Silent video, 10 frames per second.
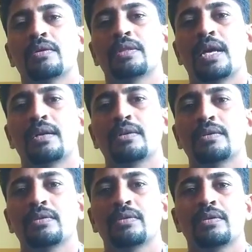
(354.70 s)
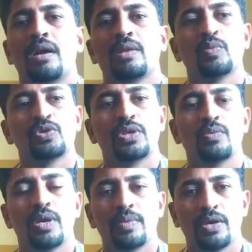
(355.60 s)
In that, almost
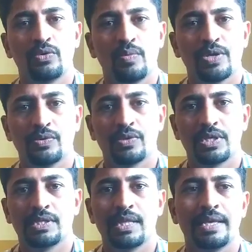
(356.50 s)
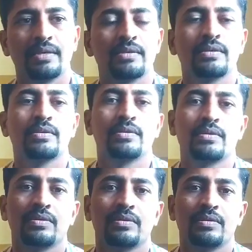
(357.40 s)
all 1 mark 2 marks questions like
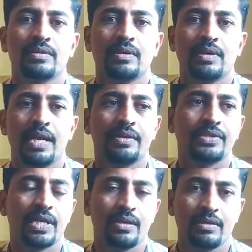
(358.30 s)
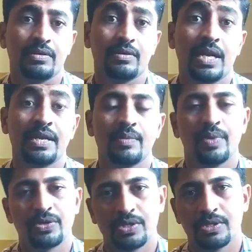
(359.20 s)
write the
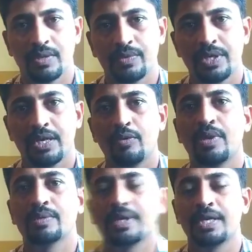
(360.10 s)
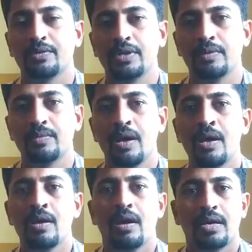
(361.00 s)
functions of the endoplasmic reticulum,
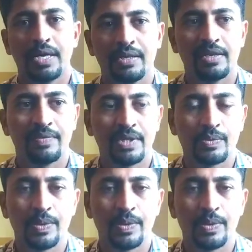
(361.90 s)
write the difference